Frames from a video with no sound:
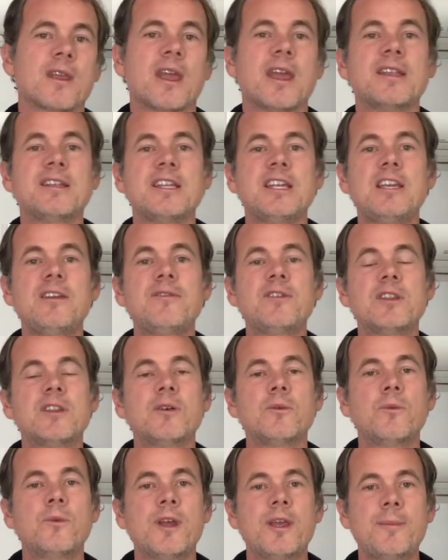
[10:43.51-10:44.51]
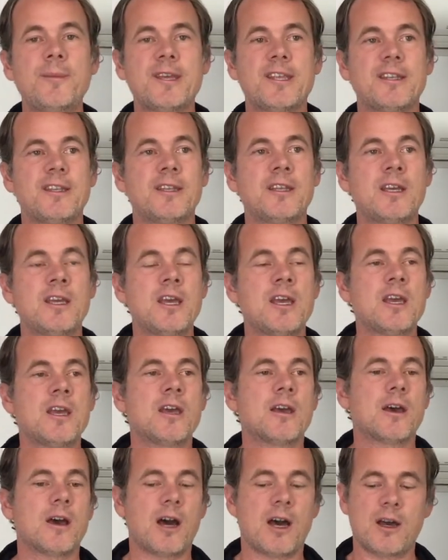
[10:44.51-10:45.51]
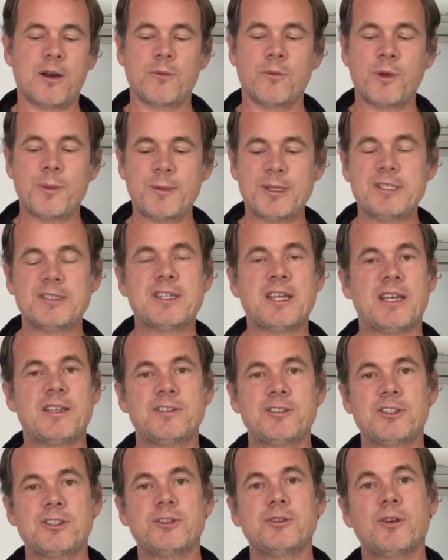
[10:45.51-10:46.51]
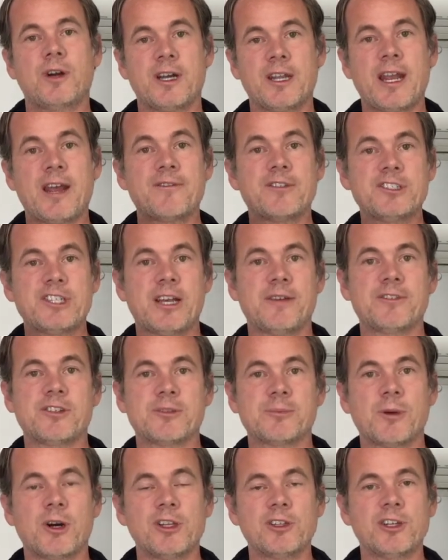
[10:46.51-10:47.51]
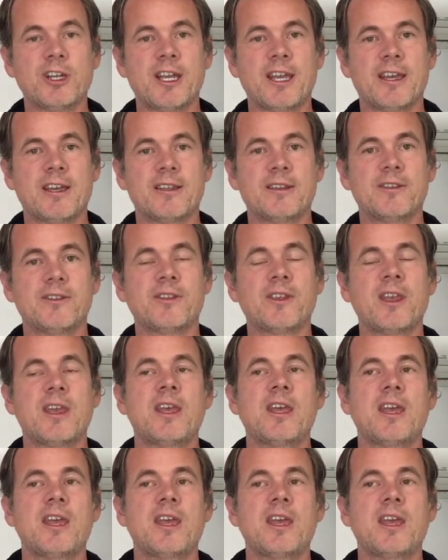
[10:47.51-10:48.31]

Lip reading: And even the women tend to, on average, have smaller hands,